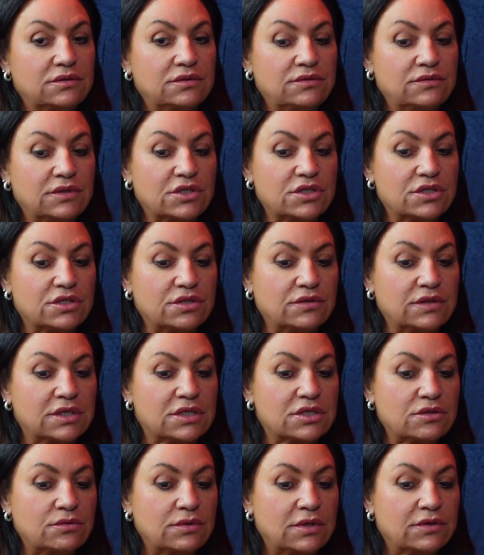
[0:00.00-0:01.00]
Richard agreed
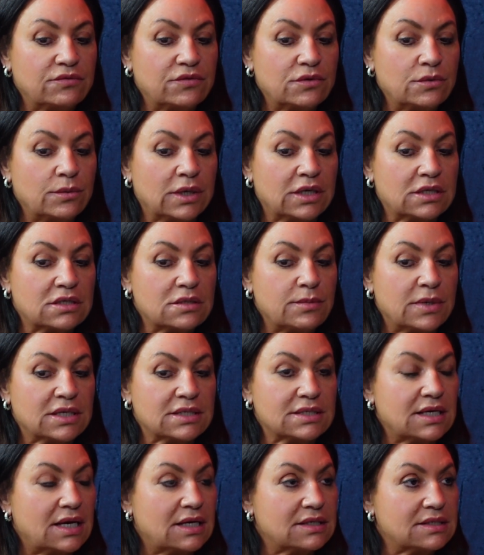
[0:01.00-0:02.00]
to go in for a week to be
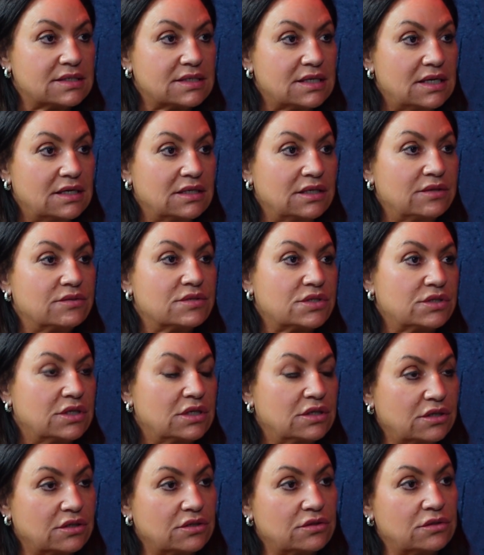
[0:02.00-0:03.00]
assessed, and he was going to
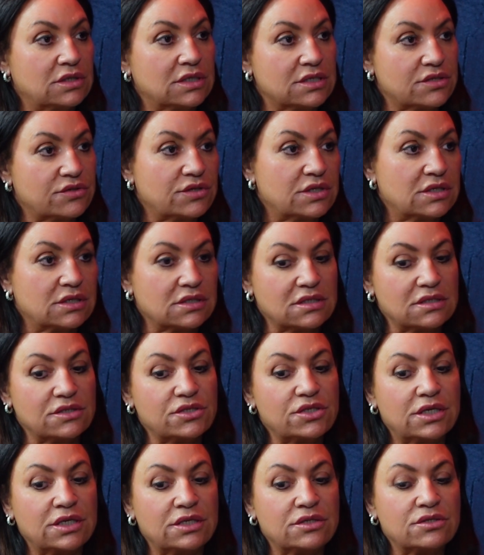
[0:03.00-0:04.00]
look at all his drugs and
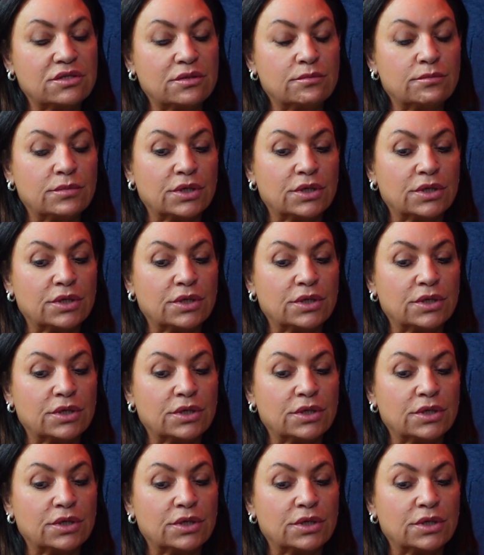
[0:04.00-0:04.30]
change them.